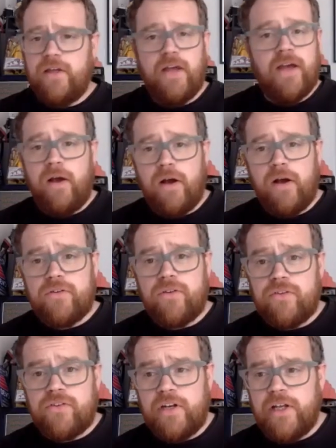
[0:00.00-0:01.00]
I
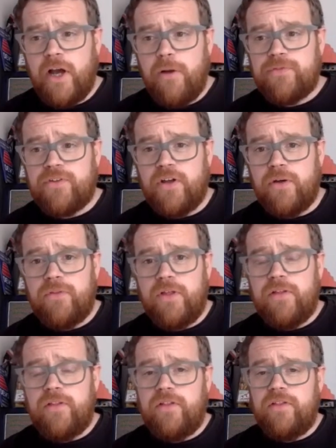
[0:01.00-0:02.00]
certainly hope so.
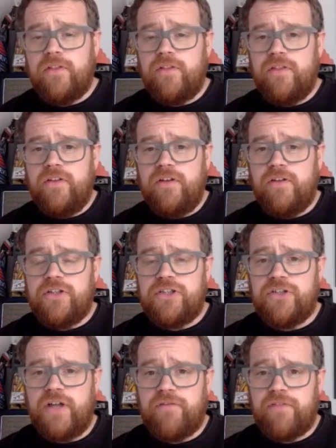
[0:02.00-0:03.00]
You know, they
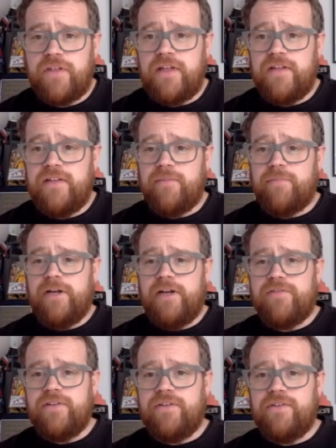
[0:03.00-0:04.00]
should have the
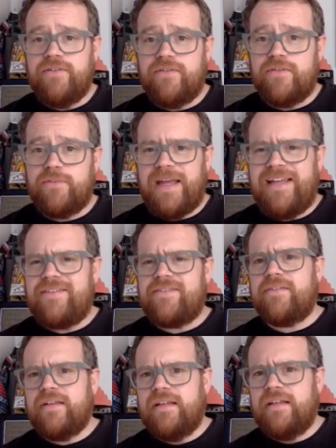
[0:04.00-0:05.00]
breathing
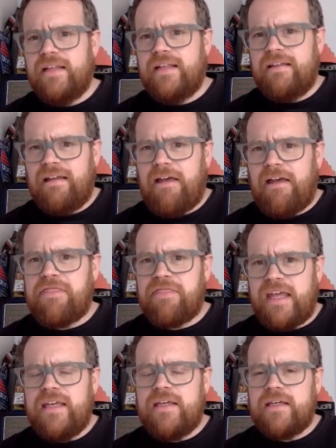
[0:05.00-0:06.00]
space, I
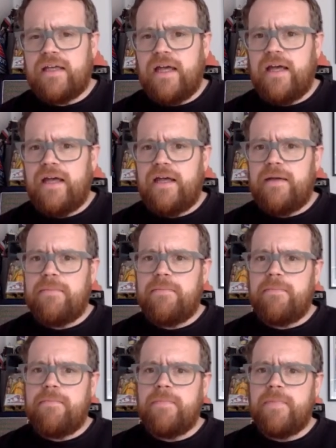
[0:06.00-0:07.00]
think.
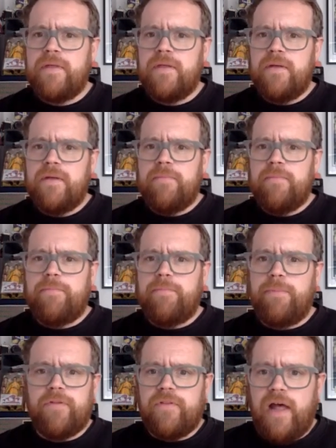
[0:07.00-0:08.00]

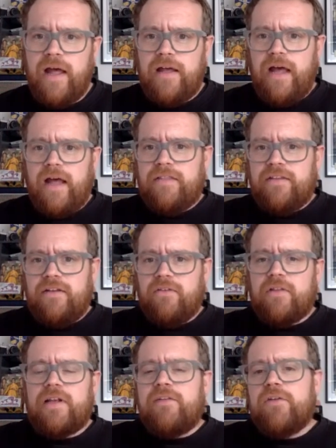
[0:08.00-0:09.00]
But, you know,
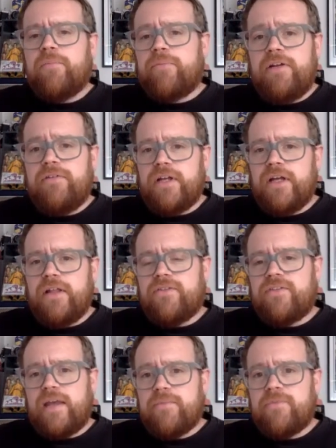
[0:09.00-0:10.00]
they're living and breathing it at the
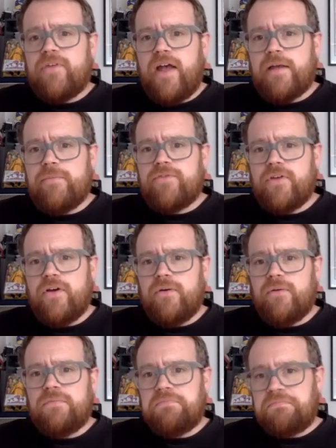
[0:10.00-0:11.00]
same time.
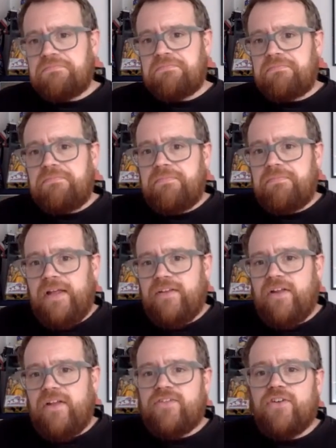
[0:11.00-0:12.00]
So
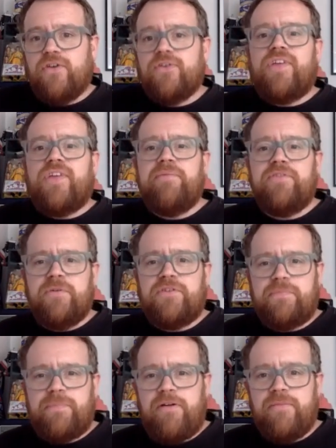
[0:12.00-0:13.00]
it's a good time to
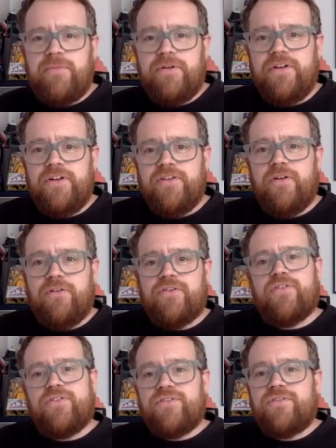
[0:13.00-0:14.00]
experiment and not
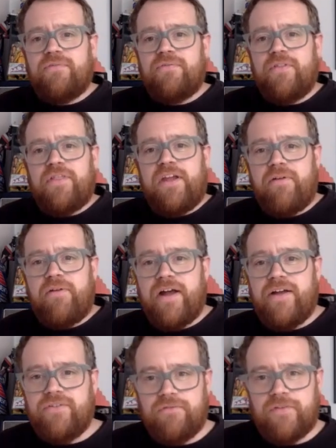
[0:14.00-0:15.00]
just
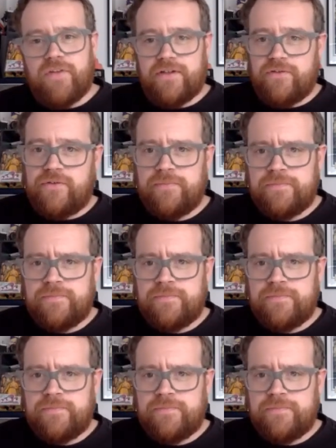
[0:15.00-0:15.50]
theorise on things.